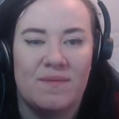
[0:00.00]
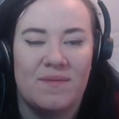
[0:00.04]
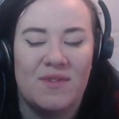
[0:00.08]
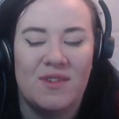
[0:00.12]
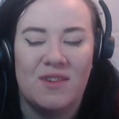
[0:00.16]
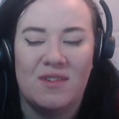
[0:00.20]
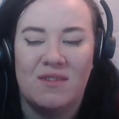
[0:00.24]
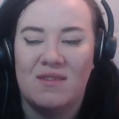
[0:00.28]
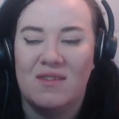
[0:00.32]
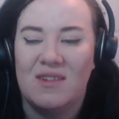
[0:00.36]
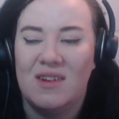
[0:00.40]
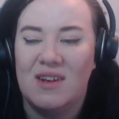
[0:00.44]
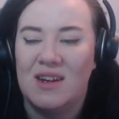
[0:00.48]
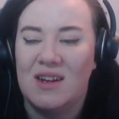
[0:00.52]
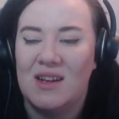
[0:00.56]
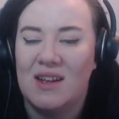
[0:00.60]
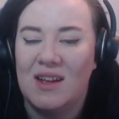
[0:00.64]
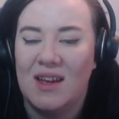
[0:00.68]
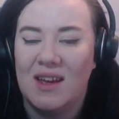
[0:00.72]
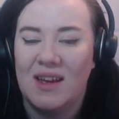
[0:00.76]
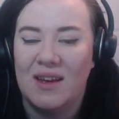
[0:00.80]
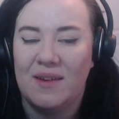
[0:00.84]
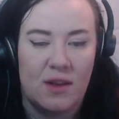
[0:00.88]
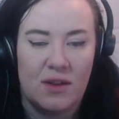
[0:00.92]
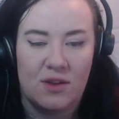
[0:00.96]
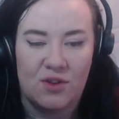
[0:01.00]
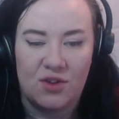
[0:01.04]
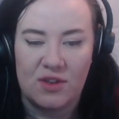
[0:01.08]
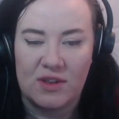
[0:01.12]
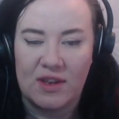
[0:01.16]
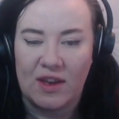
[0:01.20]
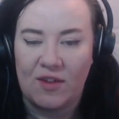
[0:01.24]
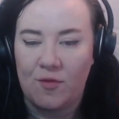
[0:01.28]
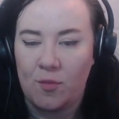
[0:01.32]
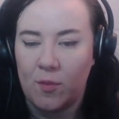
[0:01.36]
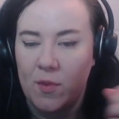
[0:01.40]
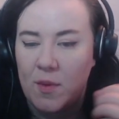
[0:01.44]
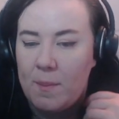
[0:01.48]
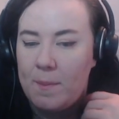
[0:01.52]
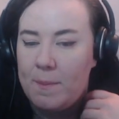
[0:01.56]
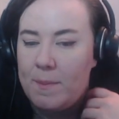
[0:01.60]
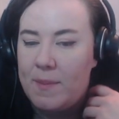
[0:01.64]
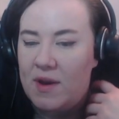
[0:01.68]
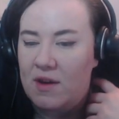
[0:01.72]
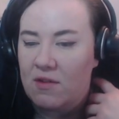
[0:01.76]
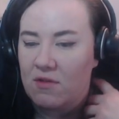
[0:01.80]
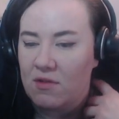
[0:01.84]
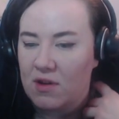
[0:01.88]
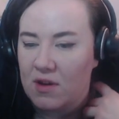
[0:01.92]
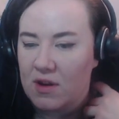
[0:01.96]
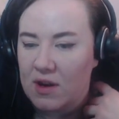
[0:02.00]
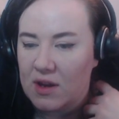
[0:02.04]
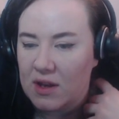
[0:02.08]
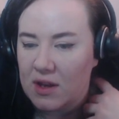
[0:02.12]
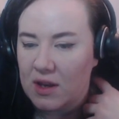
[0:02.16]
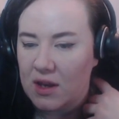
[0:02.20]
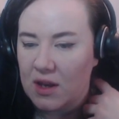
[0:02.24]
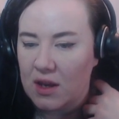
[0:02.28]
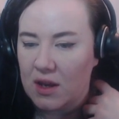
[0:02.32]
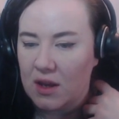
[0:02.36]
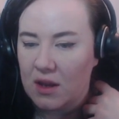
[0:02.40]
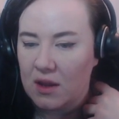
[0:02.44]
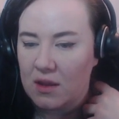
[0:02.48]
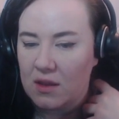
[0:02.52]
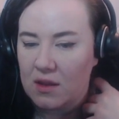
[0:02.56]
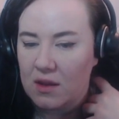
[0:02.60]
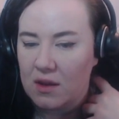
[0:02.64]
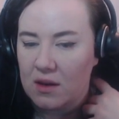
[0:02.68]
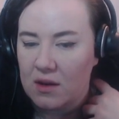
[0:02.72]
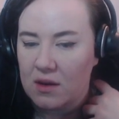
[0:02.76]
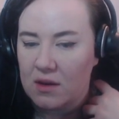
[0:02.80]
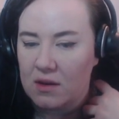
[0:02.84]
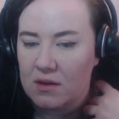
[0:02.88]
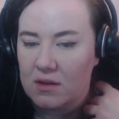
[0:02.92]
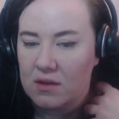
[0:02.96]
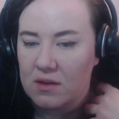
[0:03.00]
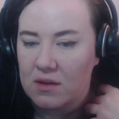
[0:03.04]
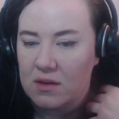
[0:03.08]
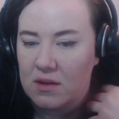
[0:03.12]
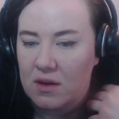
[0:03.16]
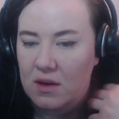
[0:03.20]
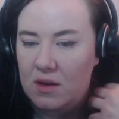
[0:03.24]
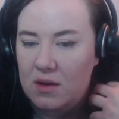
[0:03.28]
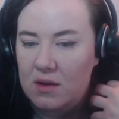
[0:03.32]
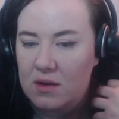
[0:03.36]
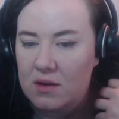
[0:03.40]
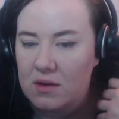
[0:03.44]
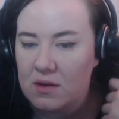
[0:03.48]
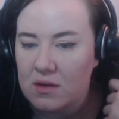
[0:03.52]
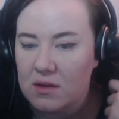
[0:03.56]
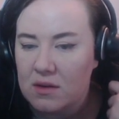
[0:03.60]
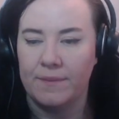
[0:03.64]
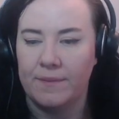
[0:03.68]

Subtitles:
Not really. Let's just give him a mirror in here then instead.